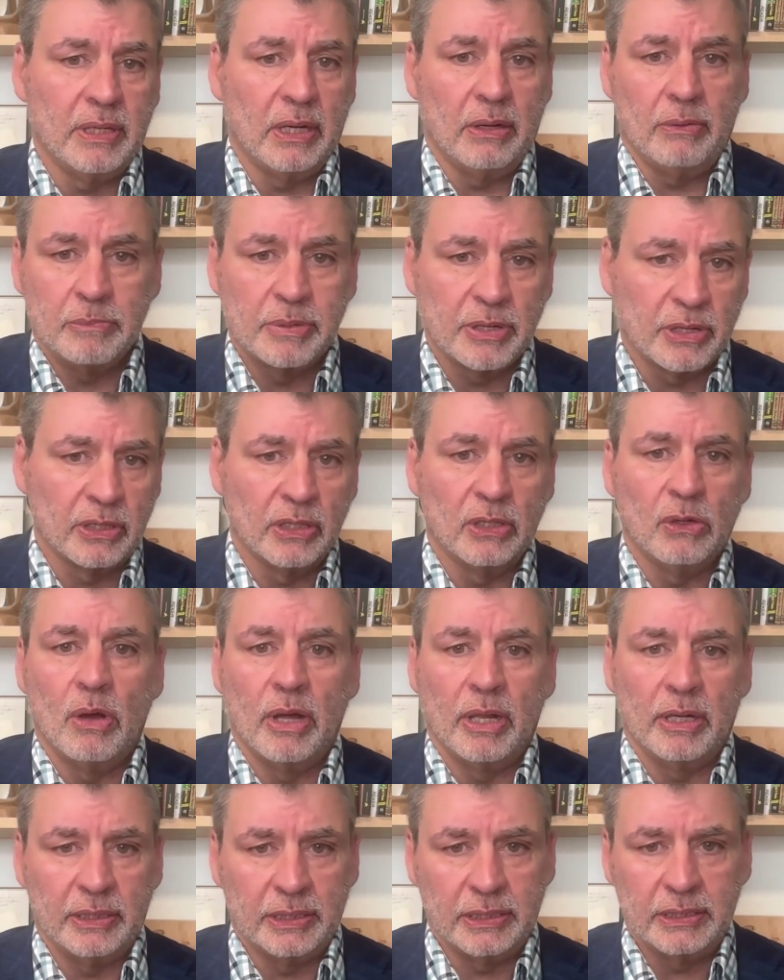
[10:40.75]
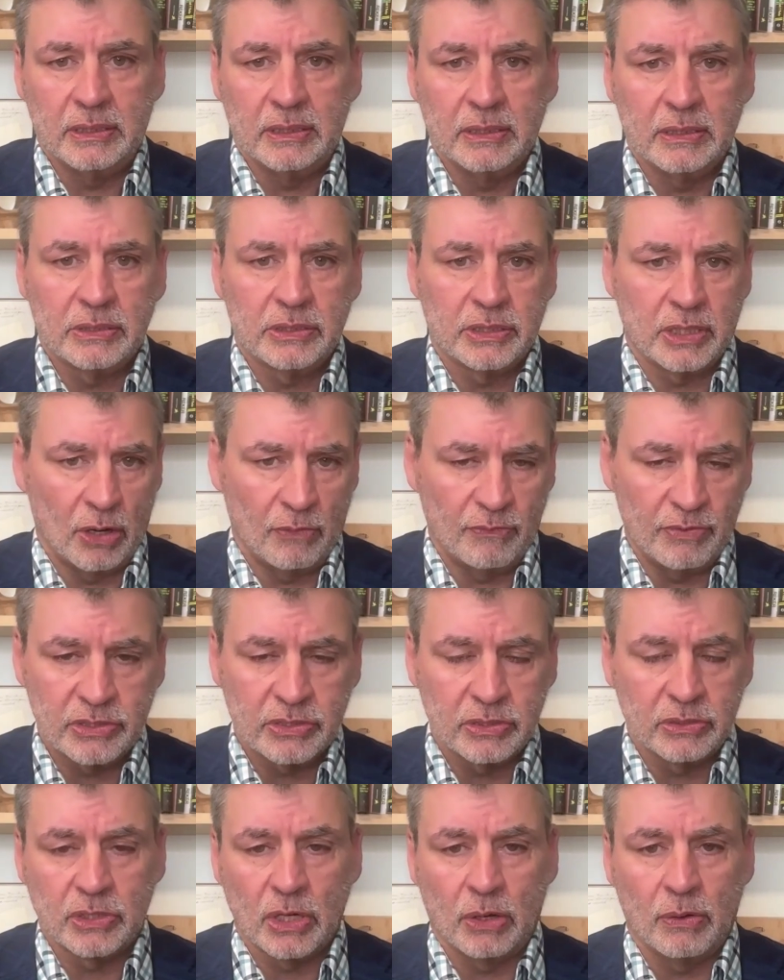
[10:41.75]
you know, Imperial Oil and
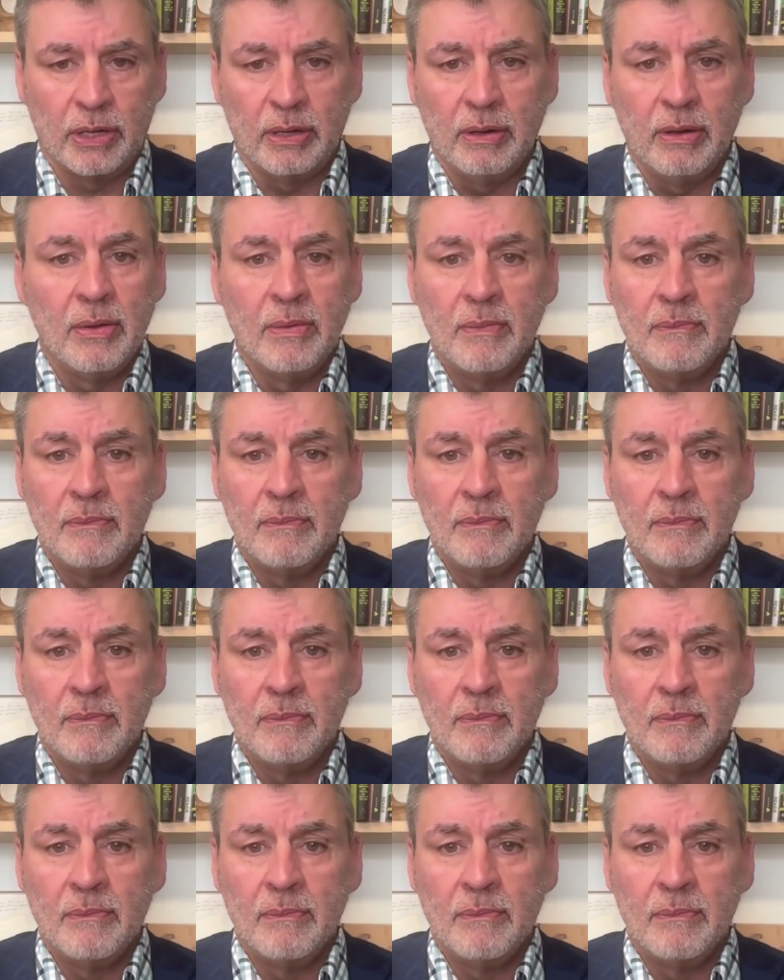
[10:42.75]
Synovus and so on.